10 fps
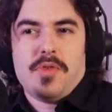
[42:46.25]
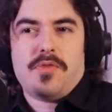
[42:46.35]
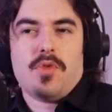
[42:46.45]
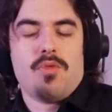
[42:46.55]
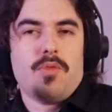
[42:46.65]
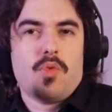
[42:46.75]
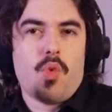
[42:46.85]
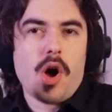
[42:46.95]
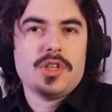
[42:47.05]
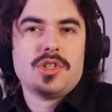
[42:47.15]

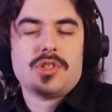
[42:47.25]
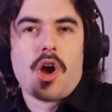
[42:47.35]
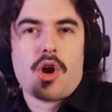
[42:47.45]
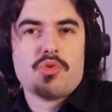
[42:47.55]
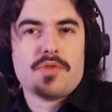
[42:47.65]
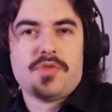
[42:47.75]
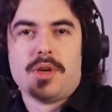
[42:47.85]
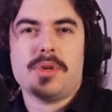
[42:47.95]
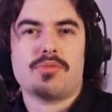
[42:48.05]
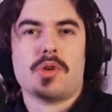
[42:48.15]
1-star review.
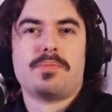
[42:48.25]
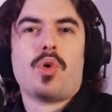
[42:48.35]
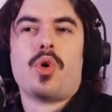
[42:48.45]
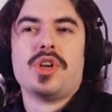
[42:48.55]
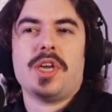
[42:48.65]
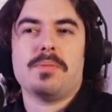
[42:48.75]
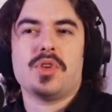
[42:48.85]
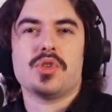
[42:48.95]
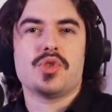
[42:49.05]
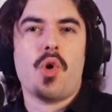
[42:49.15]
I'm going to report him
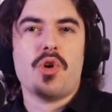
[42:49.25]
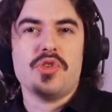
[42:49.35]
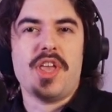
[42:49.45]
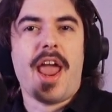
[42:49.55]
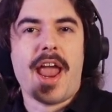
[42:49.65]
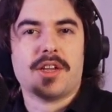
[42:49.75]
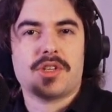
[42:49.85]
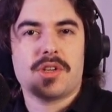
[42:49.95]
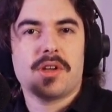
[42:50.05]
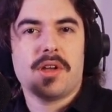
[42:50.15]
to DoorDash.